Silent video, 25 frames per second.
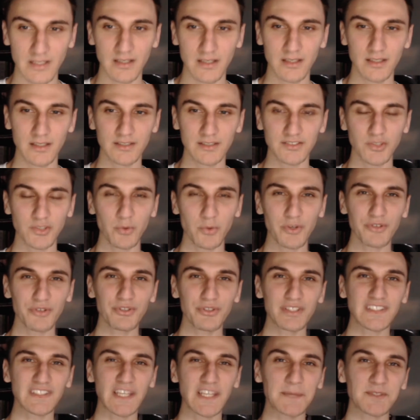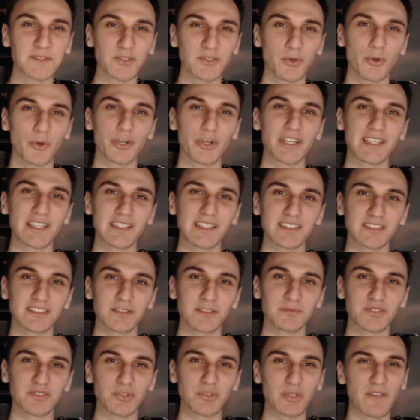So what are the types of
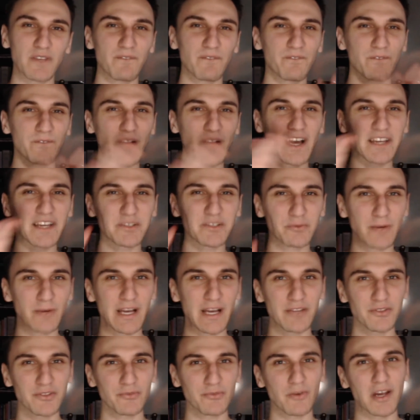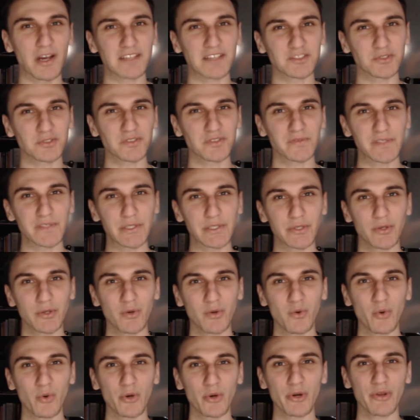organisms you can find around the rhizosphere
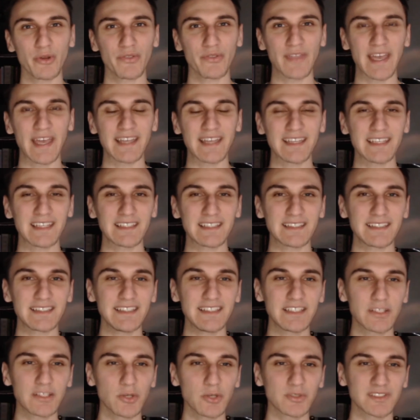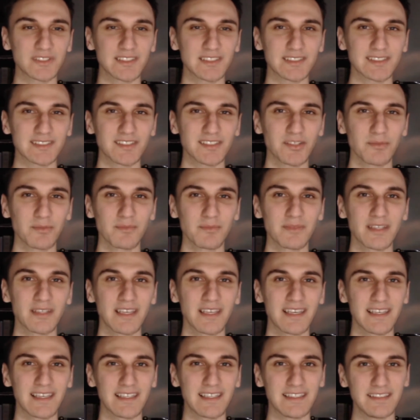or that an ecosystem
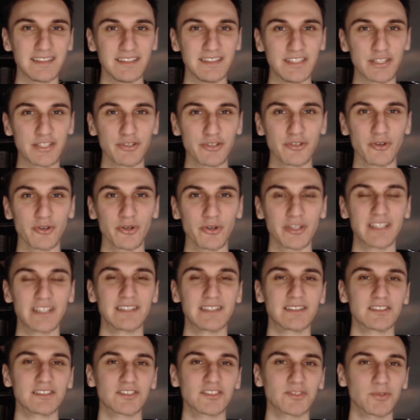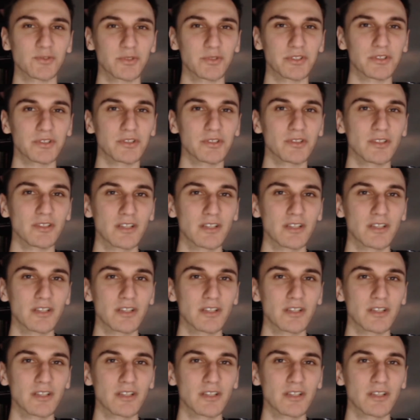near or in the soil?